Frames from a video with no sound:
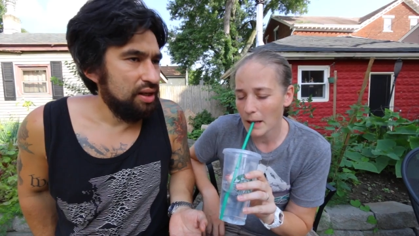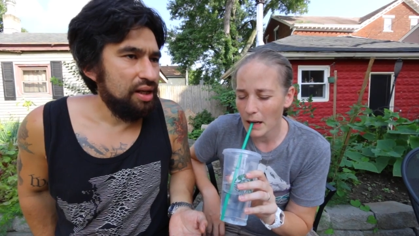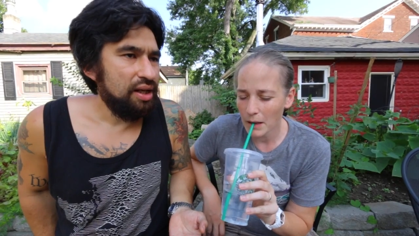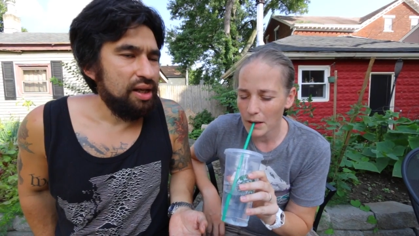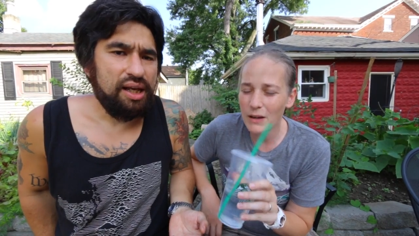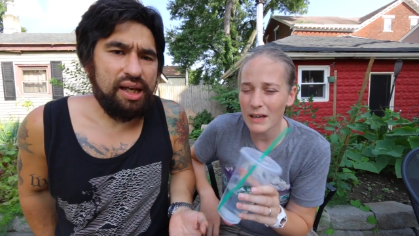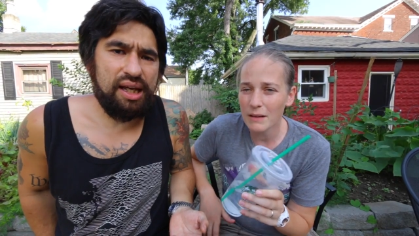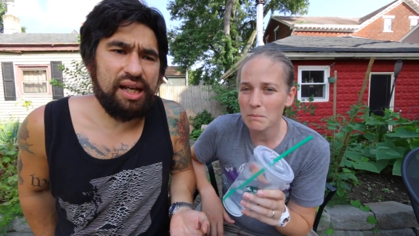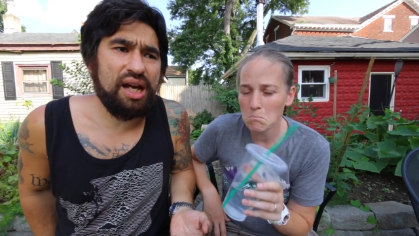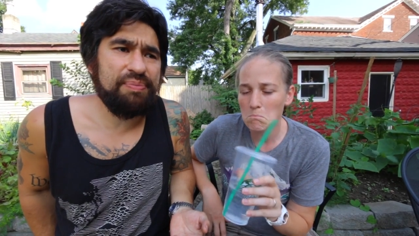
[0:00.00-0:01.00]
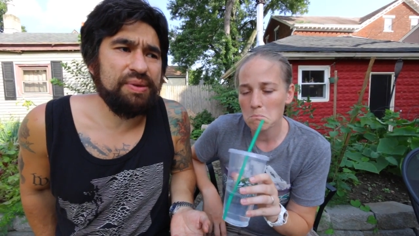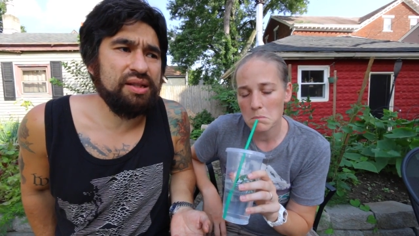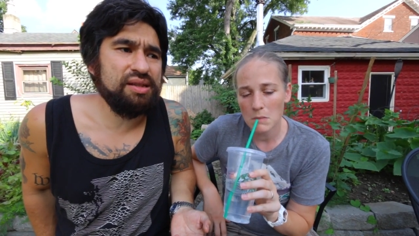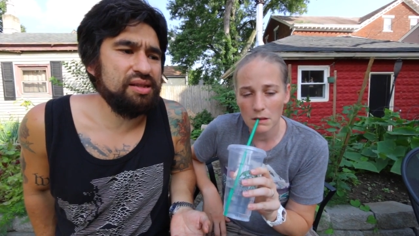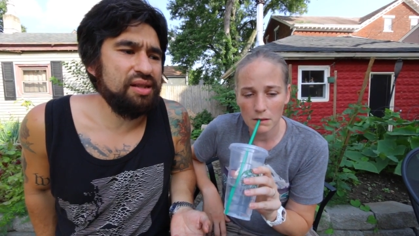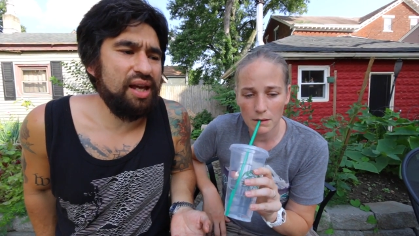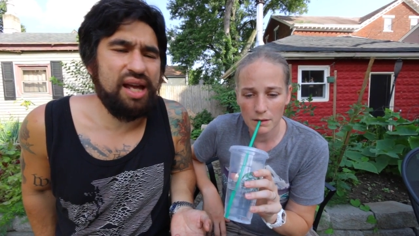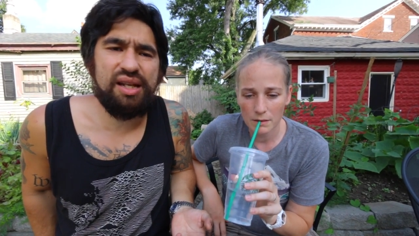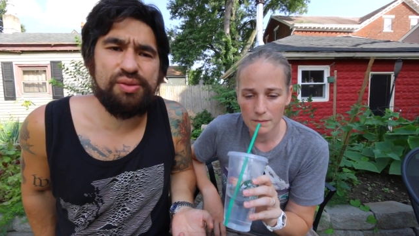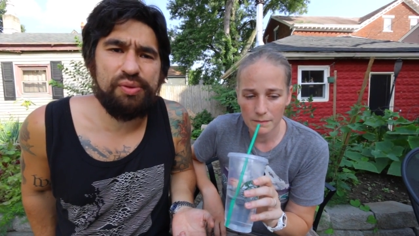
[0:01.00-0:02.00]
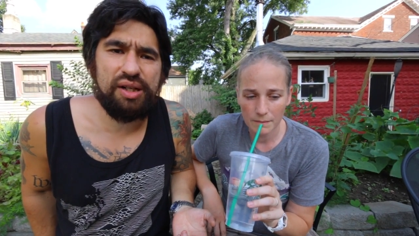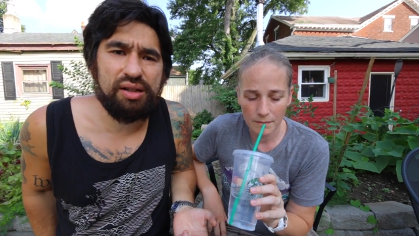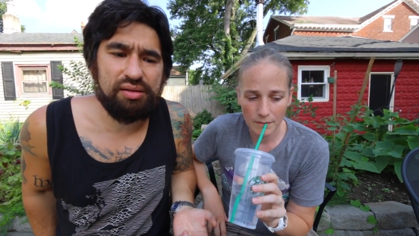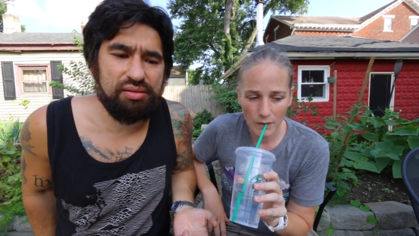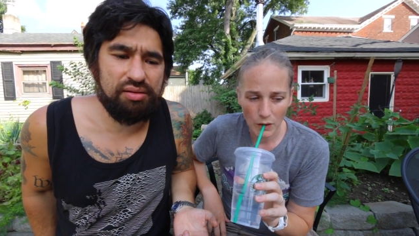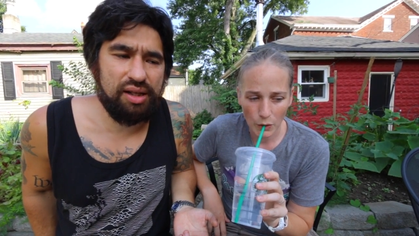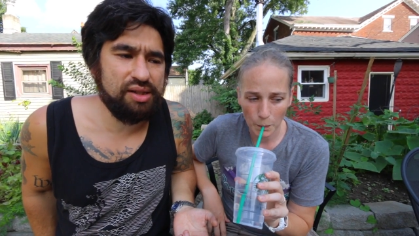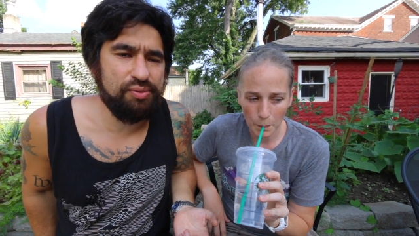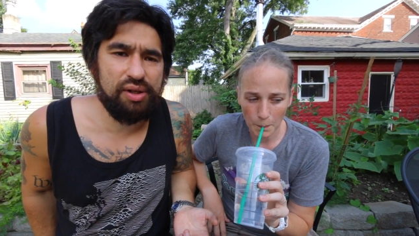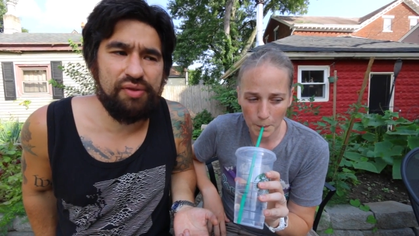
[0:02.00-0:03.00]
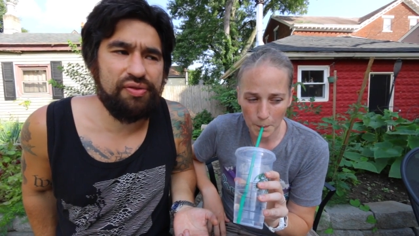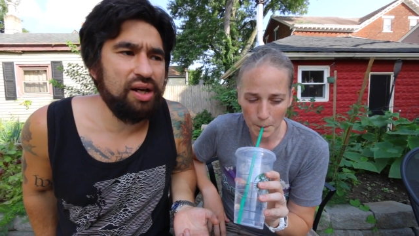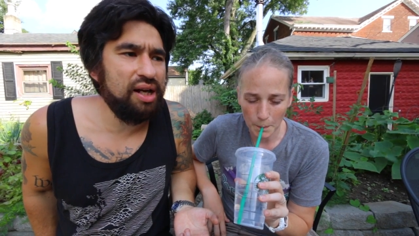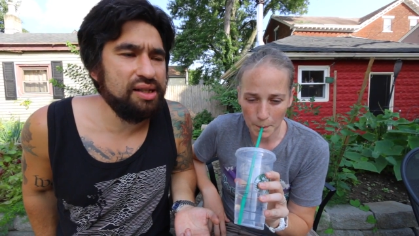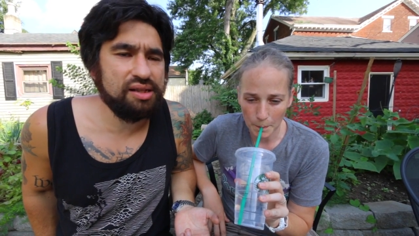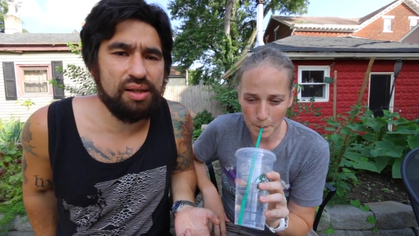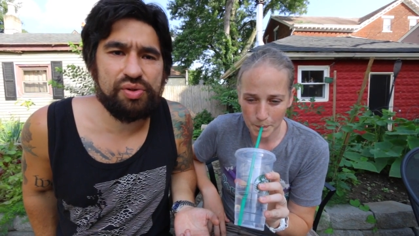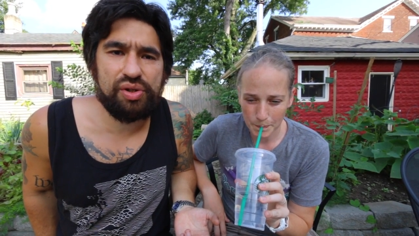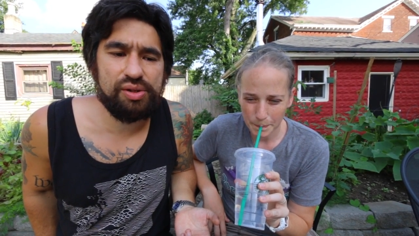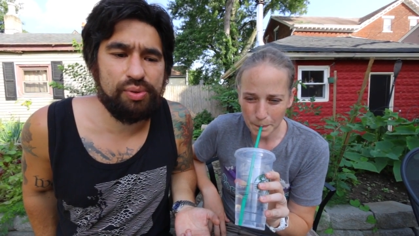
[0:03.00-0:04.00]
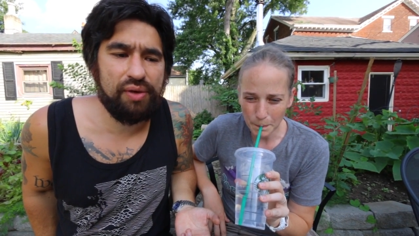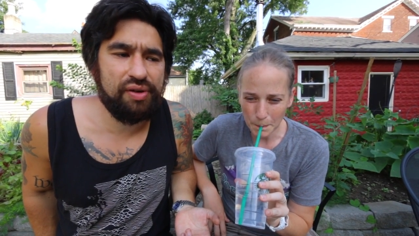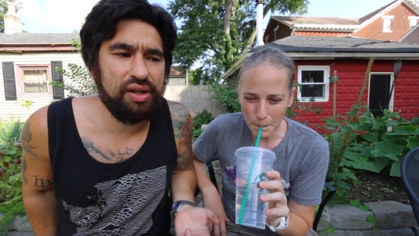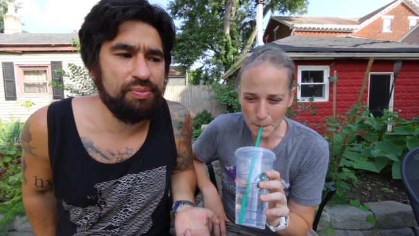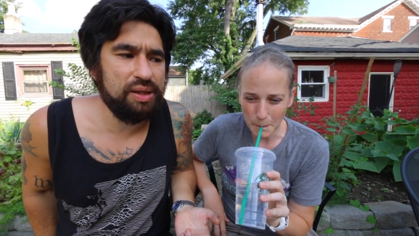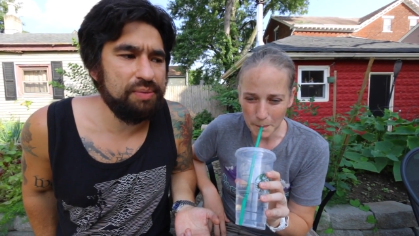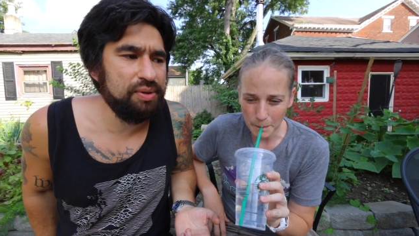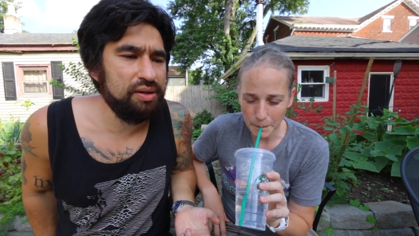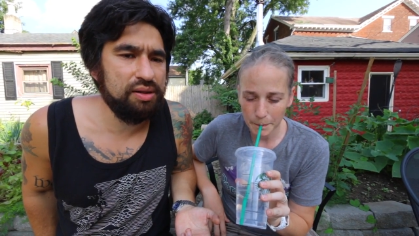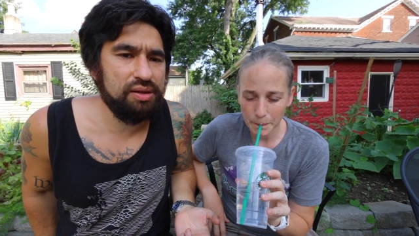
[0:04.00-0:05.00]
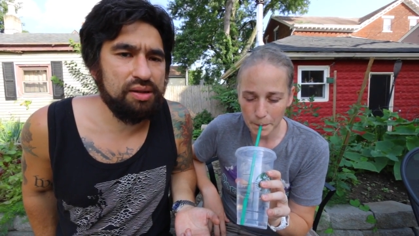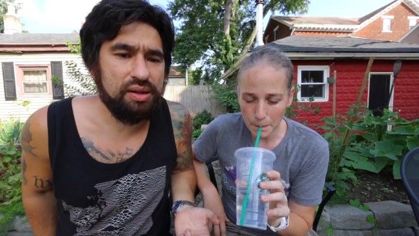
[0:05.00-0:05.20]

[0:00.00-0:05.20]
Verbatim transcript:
Speaker 1: yeah, okay. It happens, yeah. and it's weird. It's weird for us. I'm sure it's weird for other people.